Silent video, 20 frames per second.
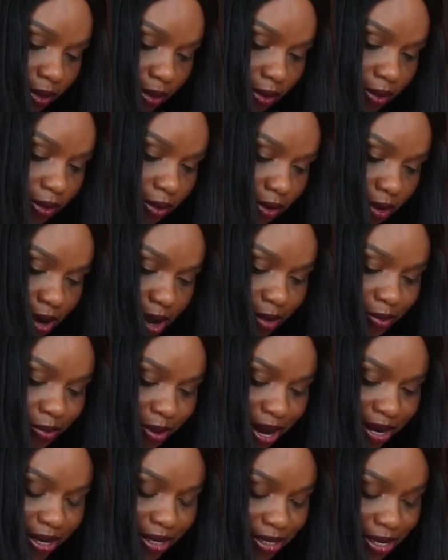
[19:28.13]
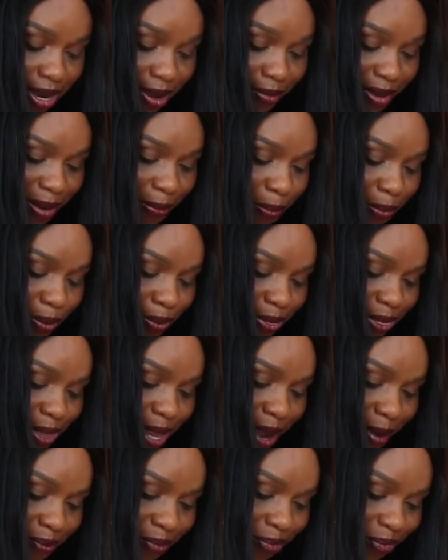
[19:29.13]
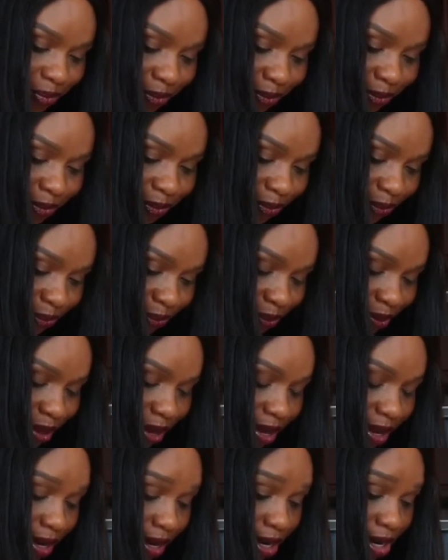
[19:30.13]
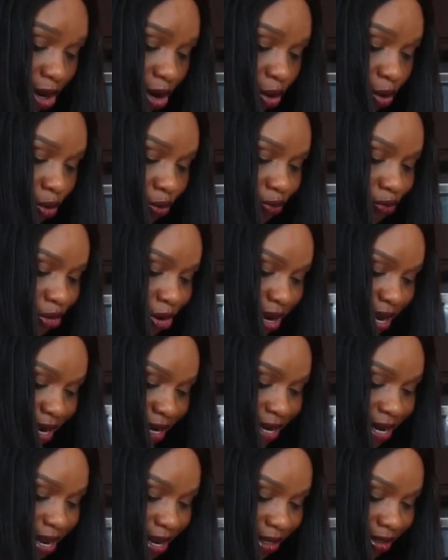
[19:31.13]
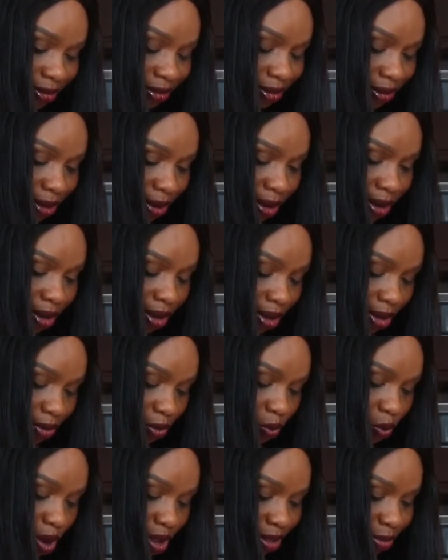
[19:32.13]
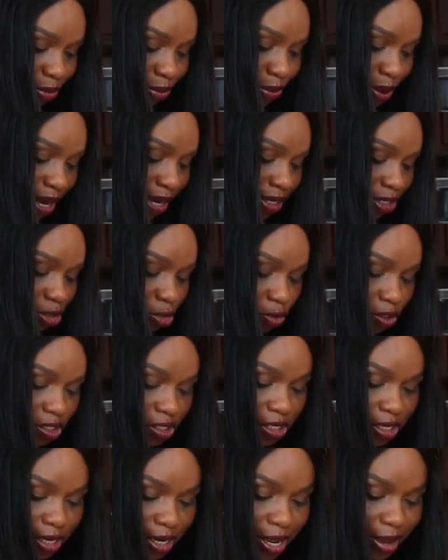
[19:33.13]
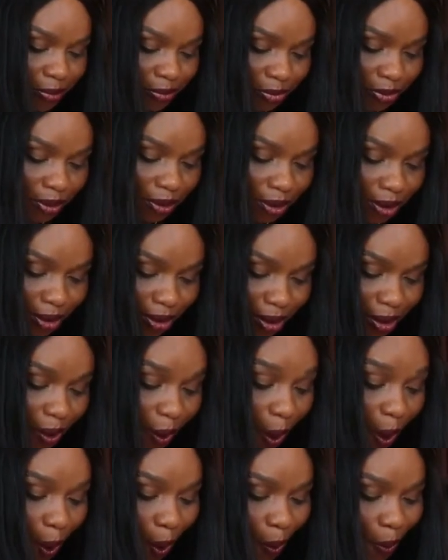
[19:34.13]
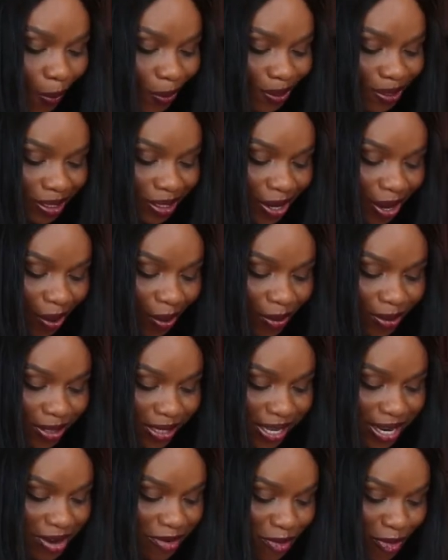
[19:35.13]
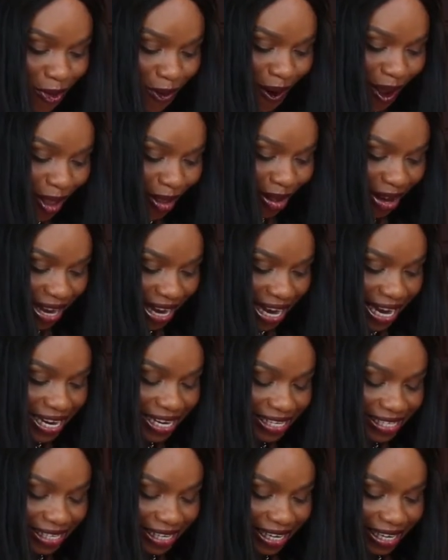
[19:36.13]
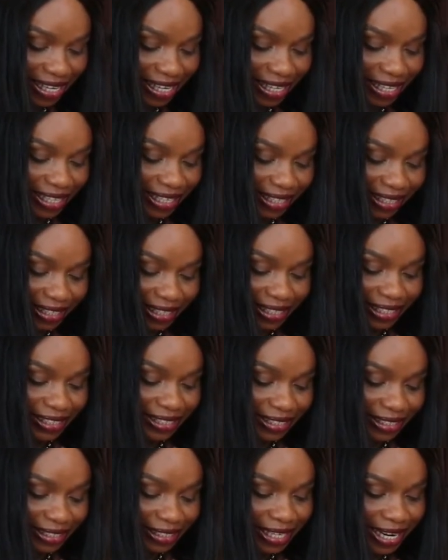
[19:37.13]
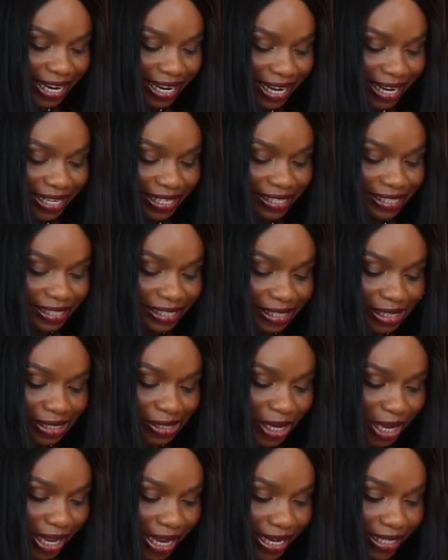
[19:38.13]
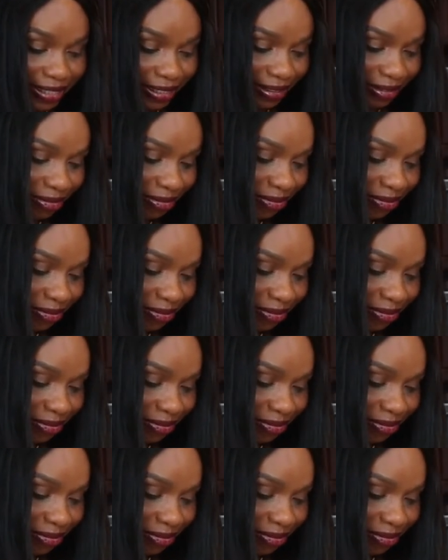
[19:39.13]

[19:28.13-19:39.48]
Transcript: so that by the time I put them in the oven and they're well baked, you see them all golden brown and nice looking.